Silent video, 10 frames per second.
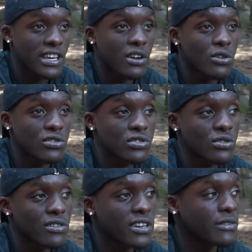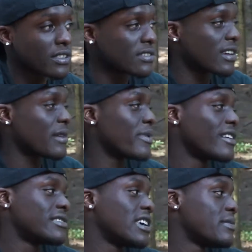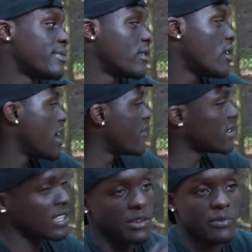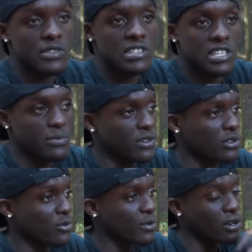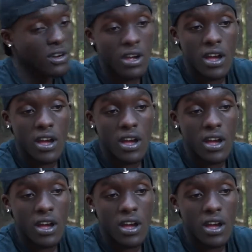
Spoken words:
that whole story, with the Sky Pirate tape, everything with the D.B. Cooper.